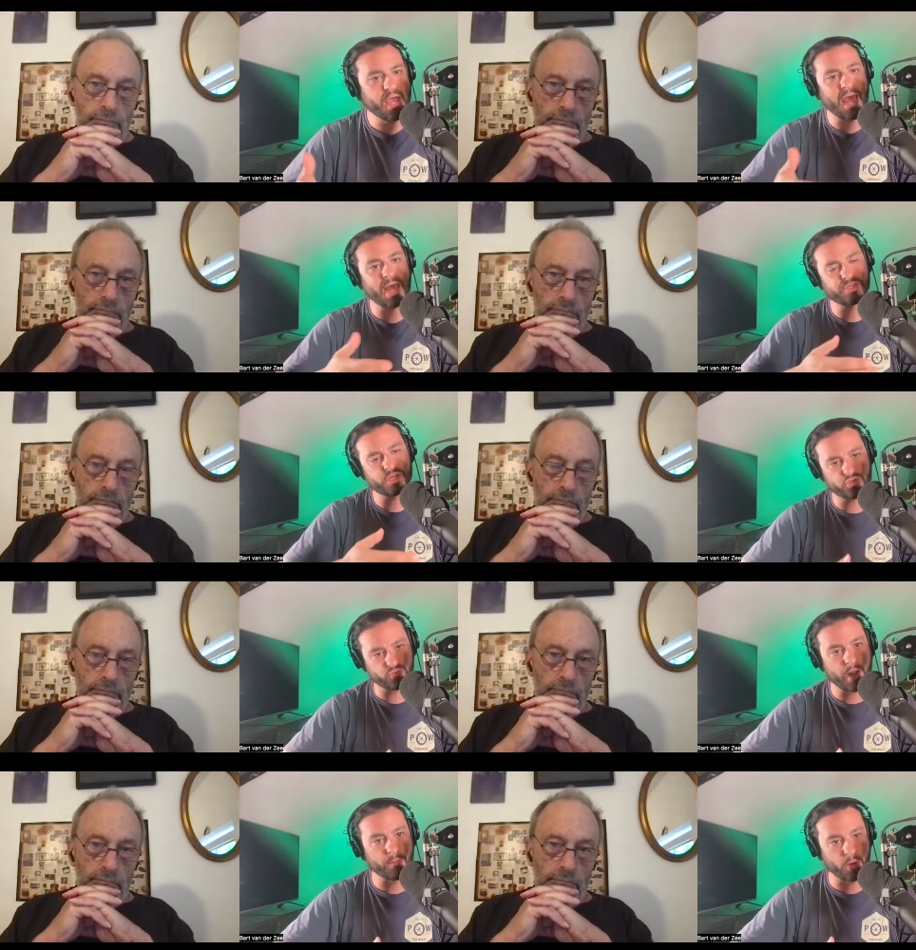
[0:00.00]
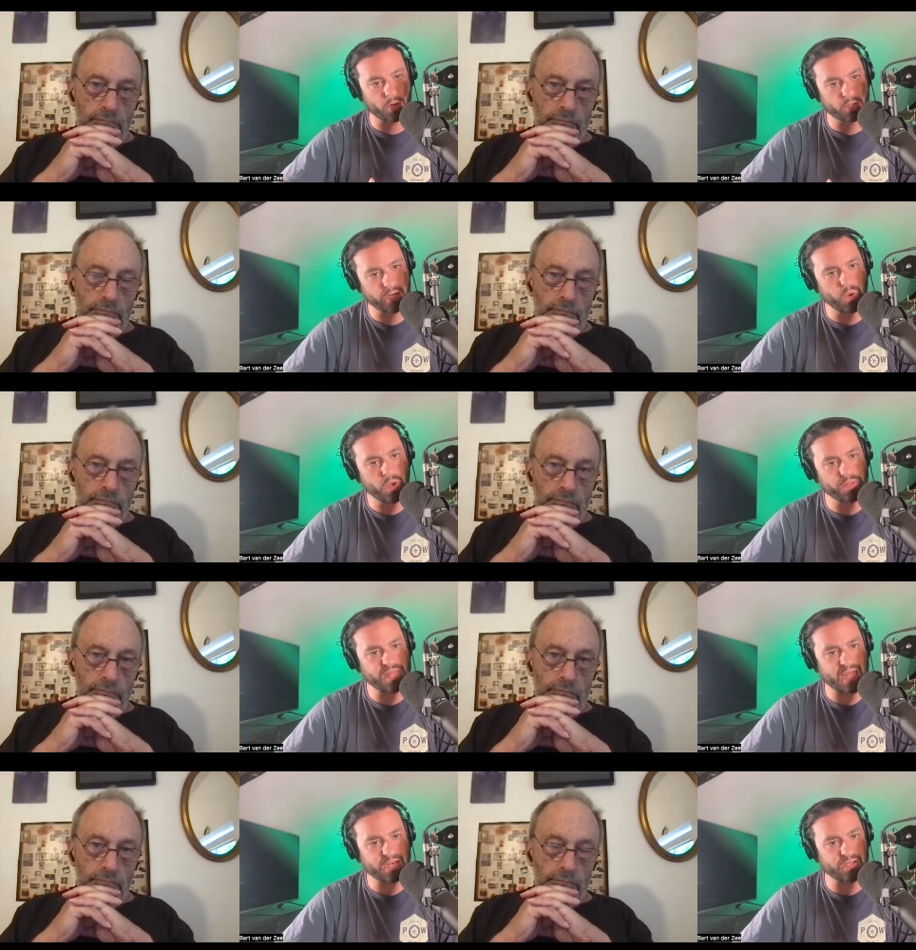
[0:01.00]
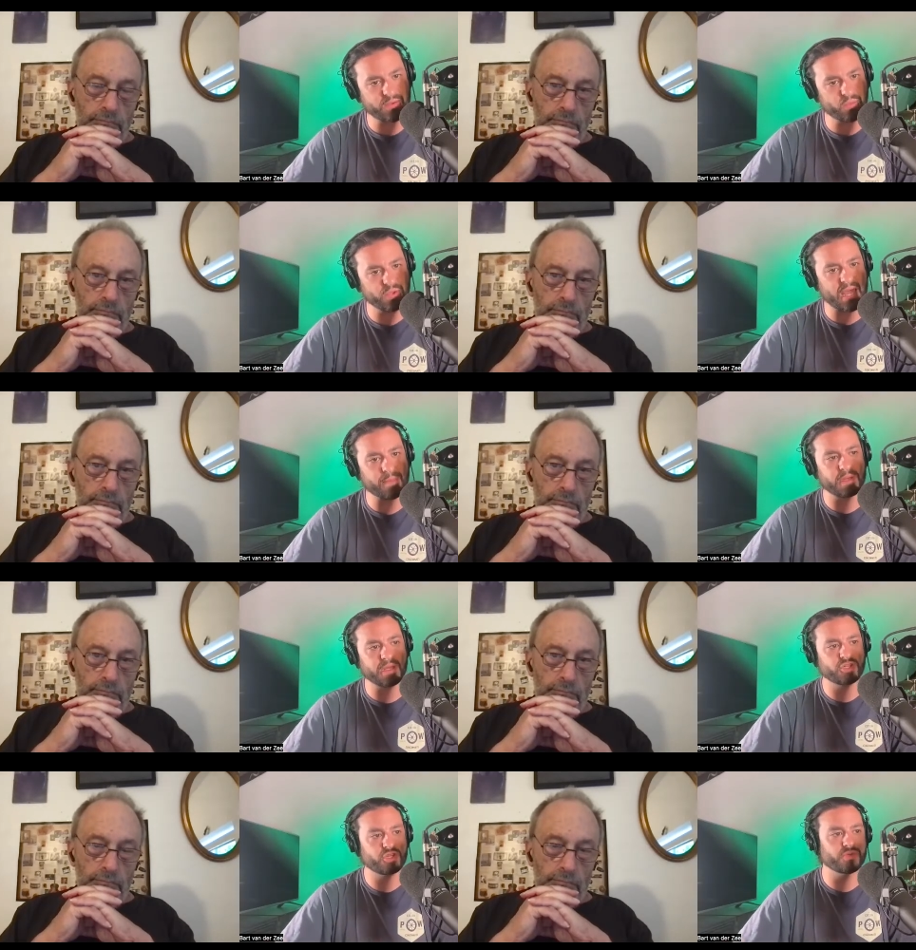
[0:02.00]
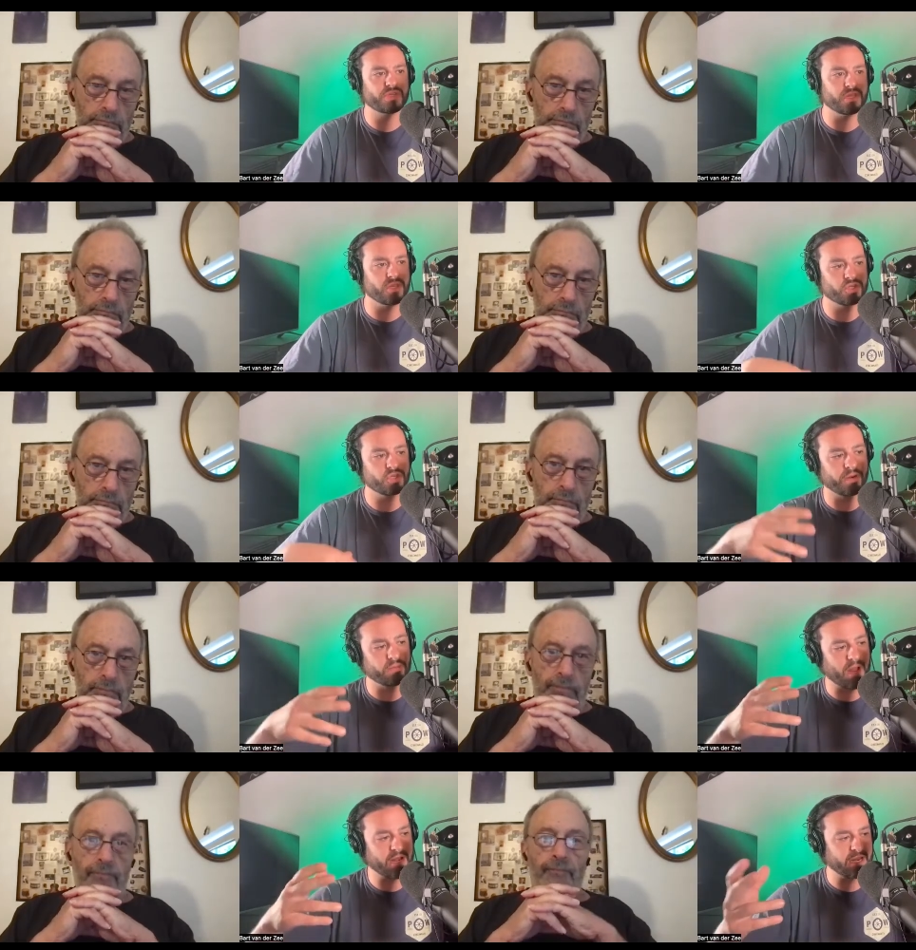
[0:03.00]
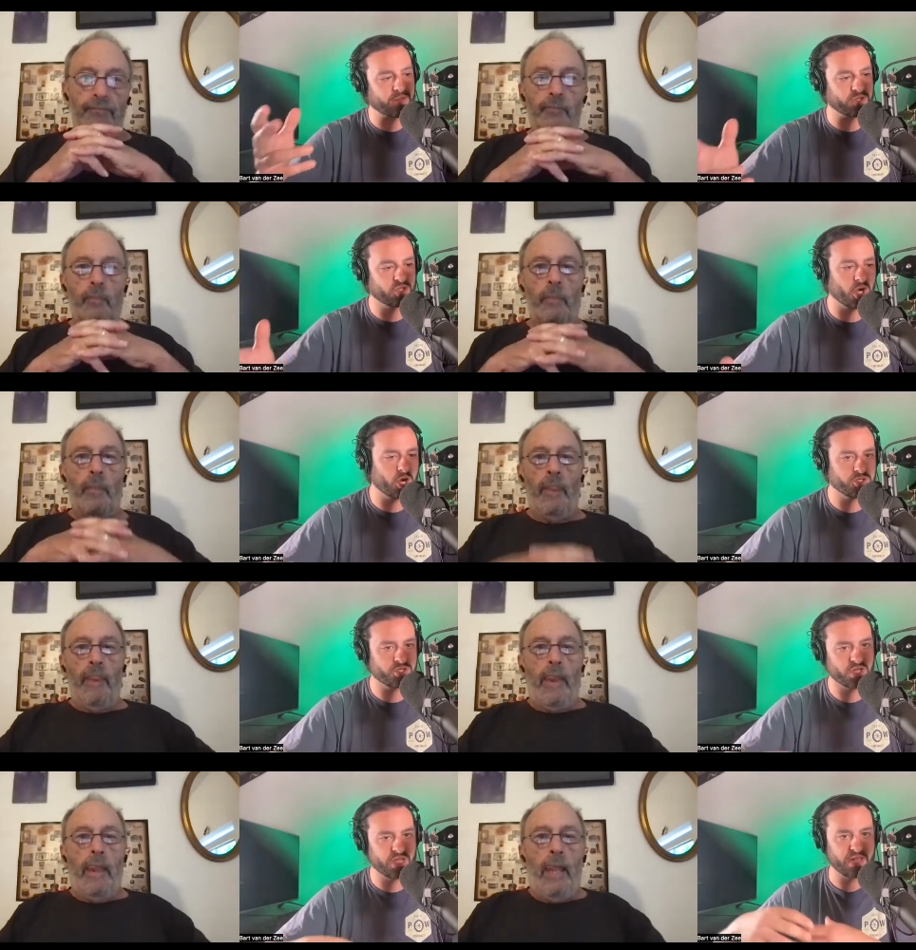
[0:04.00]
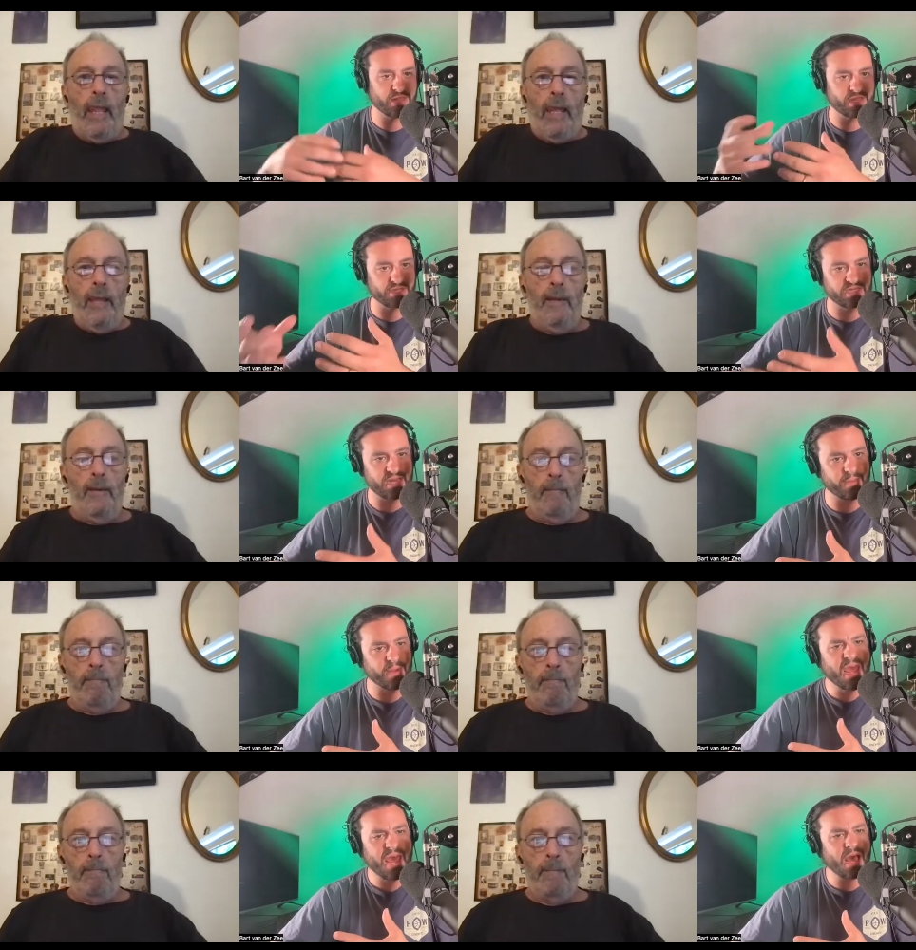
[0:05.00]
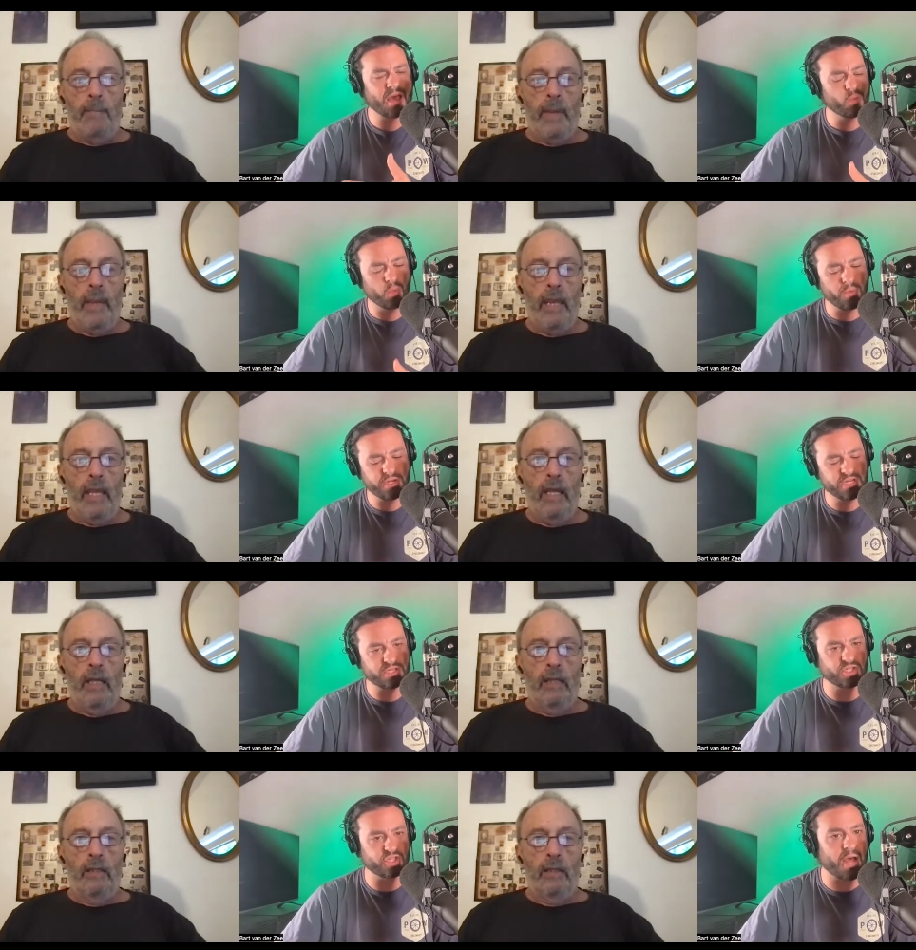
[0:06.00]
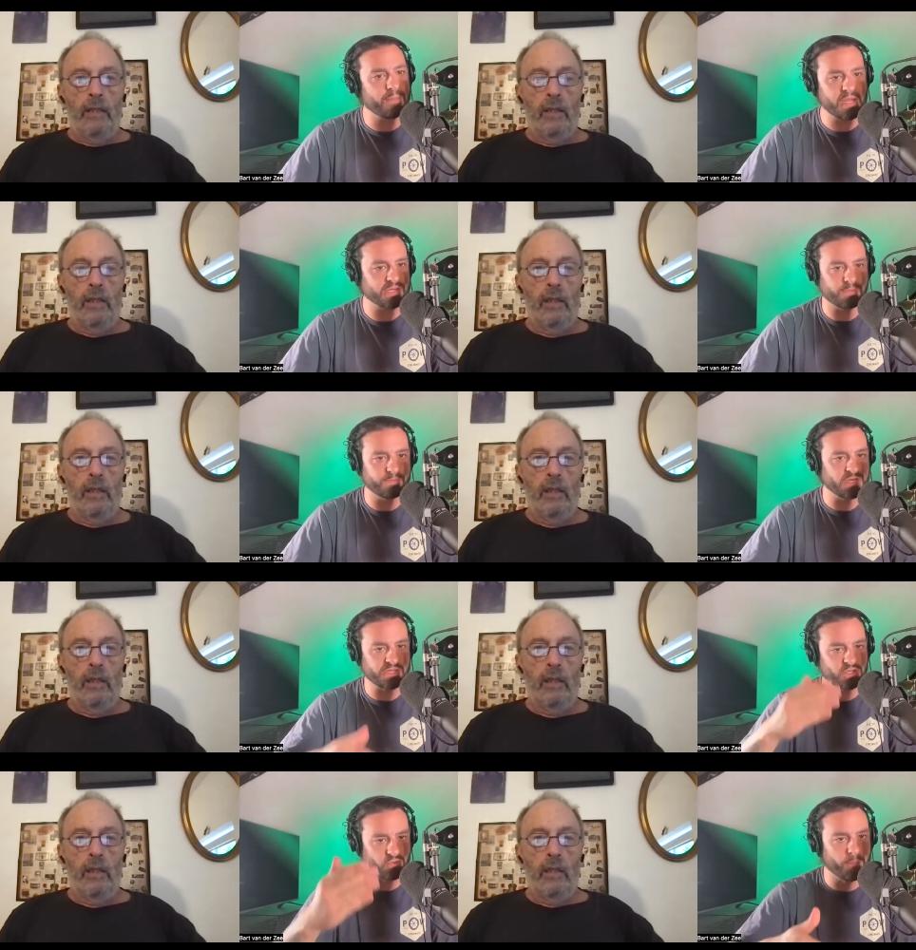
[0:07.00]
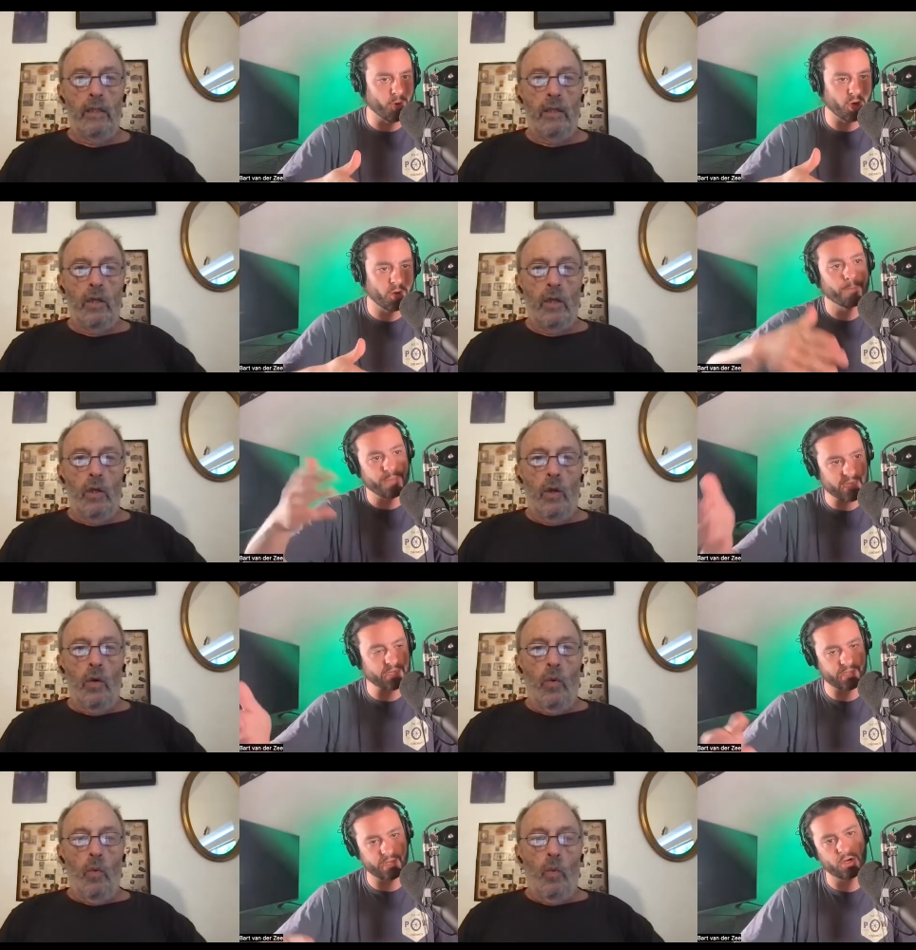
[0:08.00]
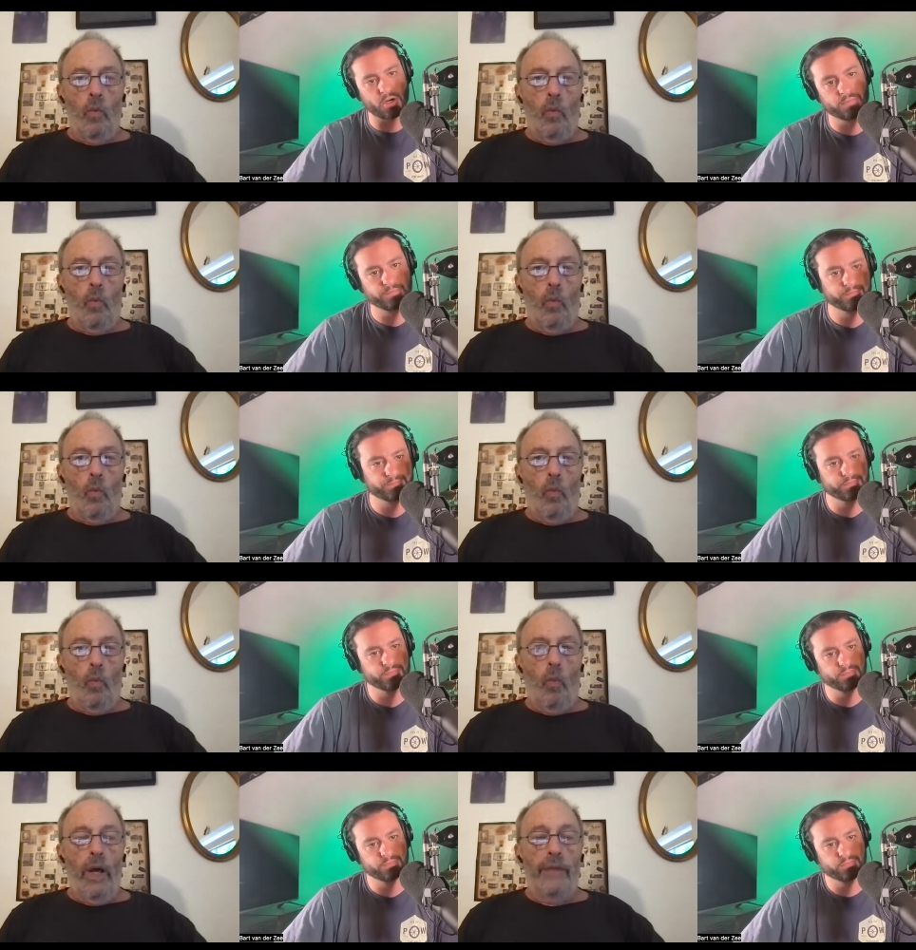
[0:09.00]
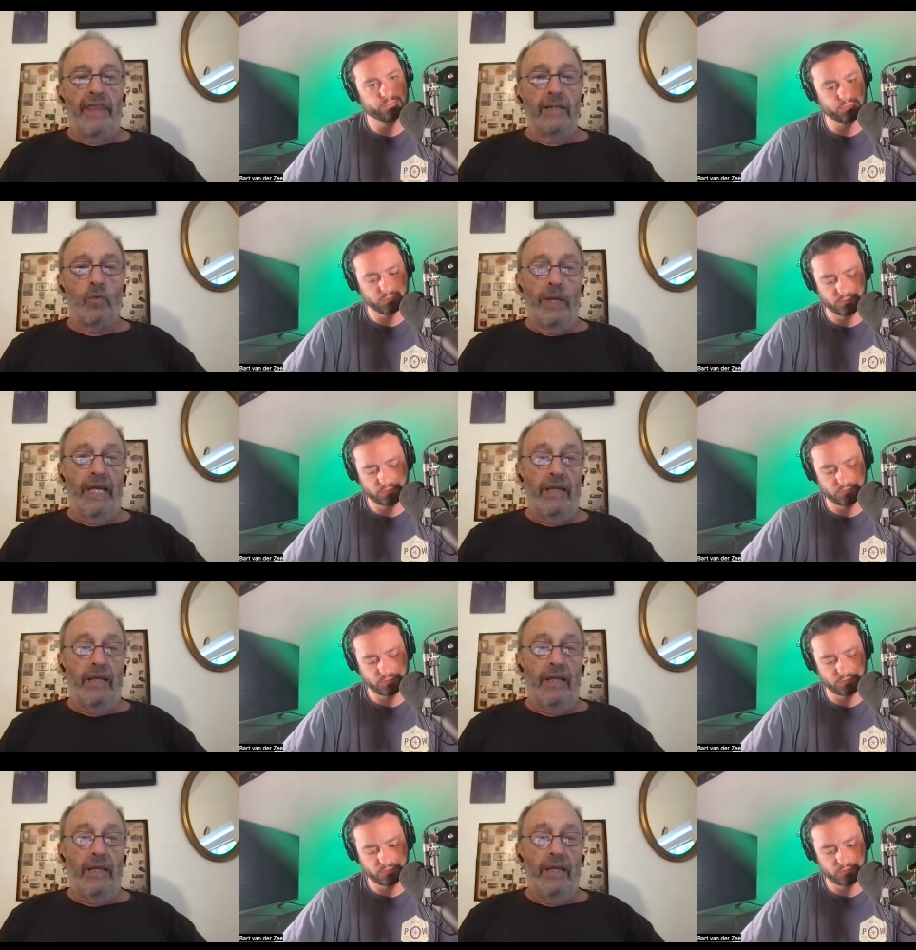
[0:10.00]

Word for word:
Speaker 1: as a drummer? Like what would that would that be choosing the like writing out the charts, getting things set up? How, what would his job be as a as a drummer band leader?
Speaker 2: Well, that's what